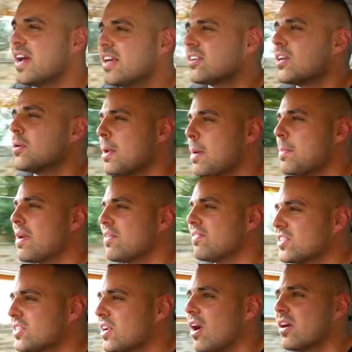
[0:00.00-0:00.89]
it's going to be a bit
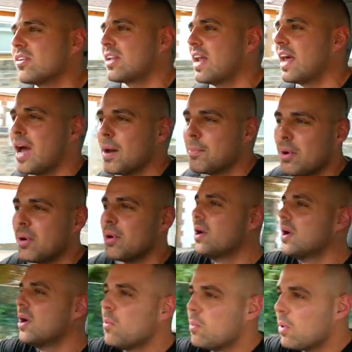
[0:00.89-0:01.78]
of a task later, but
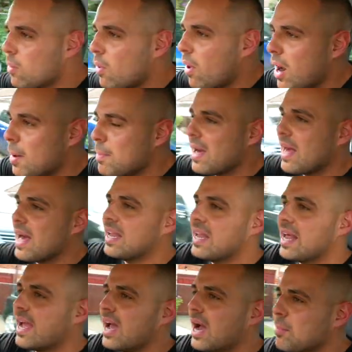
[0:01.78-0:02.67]
we'll worry about that
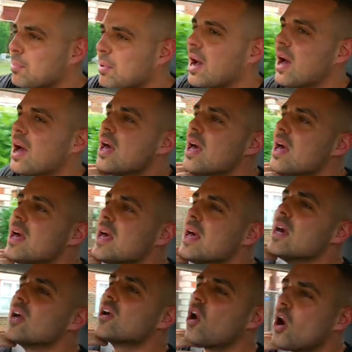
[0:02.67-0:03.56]
later. But
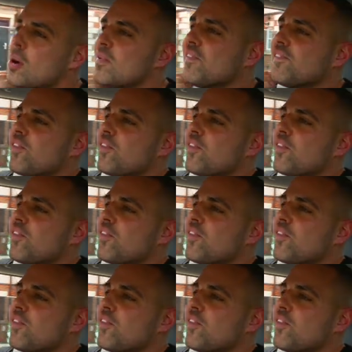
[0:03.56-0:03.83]
common